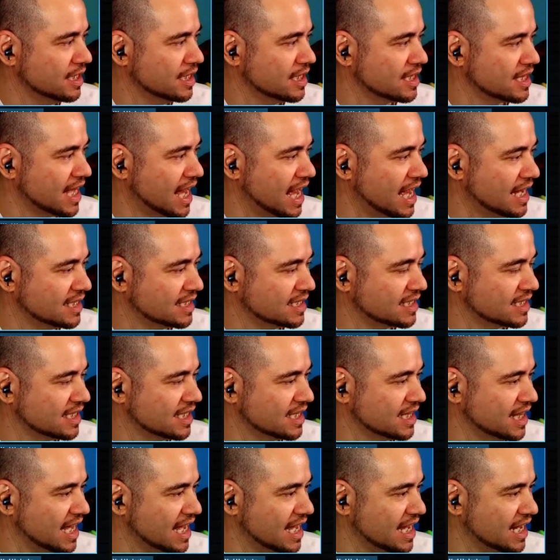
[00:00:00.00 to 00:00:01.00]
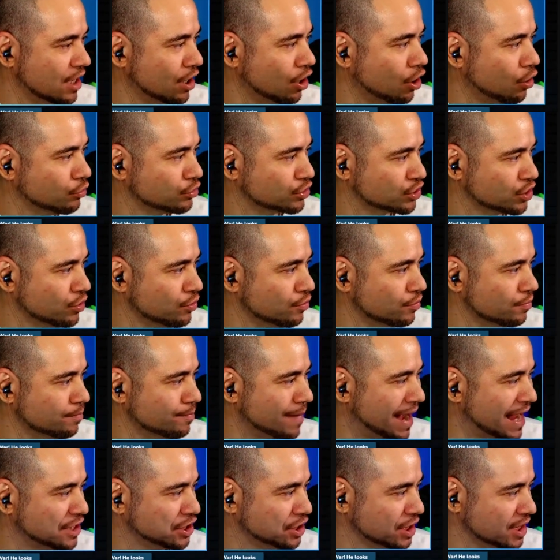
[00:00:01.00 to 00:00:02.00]
that they are also
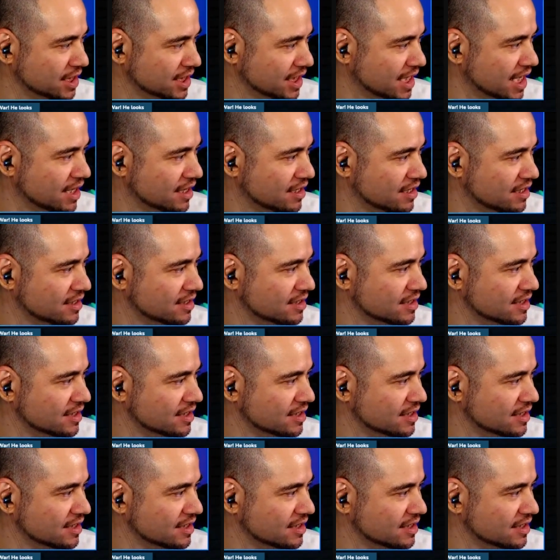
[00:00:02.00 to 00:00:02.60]
matching together.